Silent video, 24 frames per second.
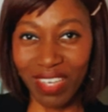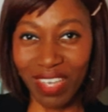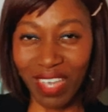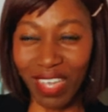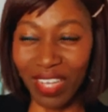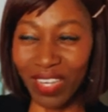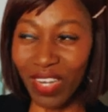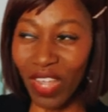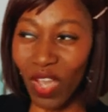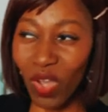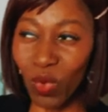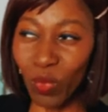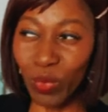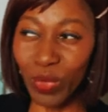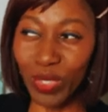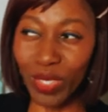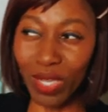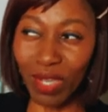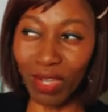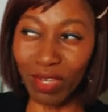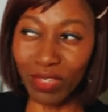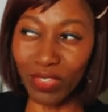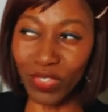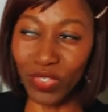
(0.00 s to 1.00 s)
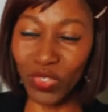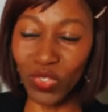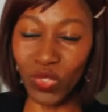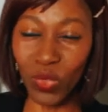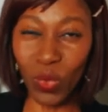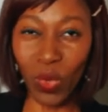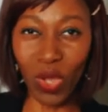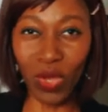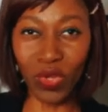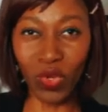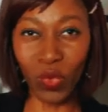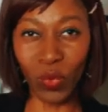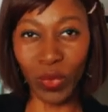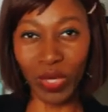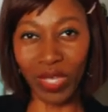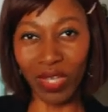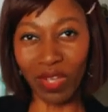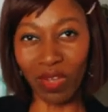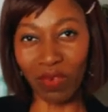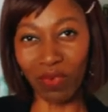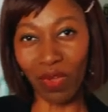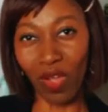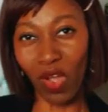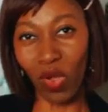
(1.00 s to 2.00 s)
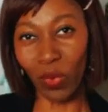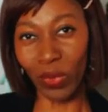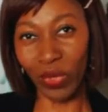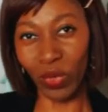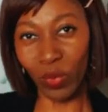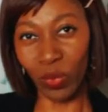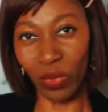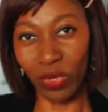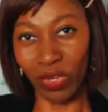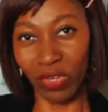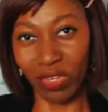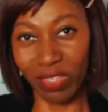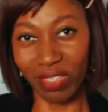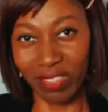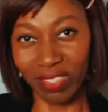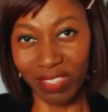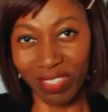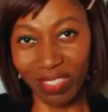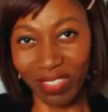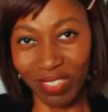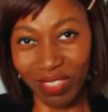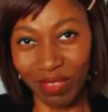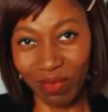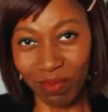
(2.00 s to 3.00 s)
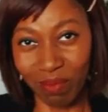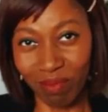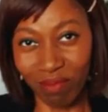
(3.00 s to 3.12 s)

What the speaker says: and how we are so unaware of how he works.